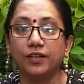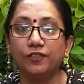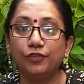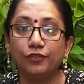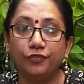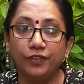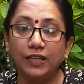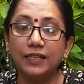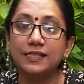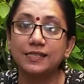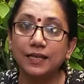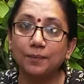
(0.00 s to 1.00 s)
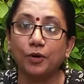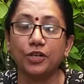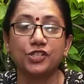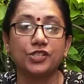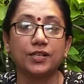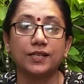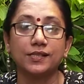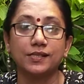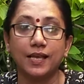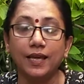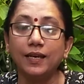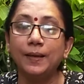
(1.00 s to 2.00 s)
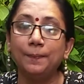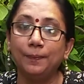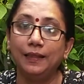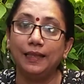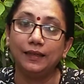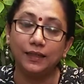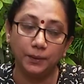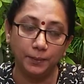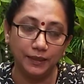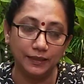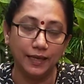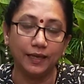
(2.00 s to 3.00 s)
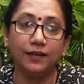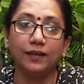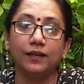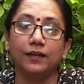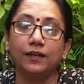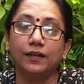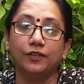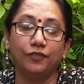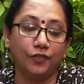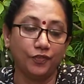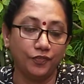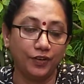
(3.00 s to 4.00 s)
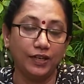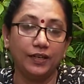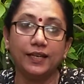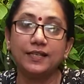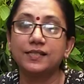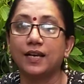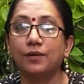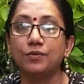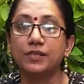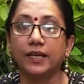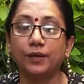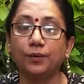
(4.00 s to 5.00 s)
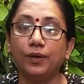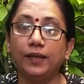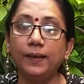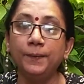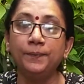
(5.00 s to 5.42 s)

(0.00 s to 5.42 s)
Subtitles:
If you feel still moisture is there, let it be there for 15 days outside only.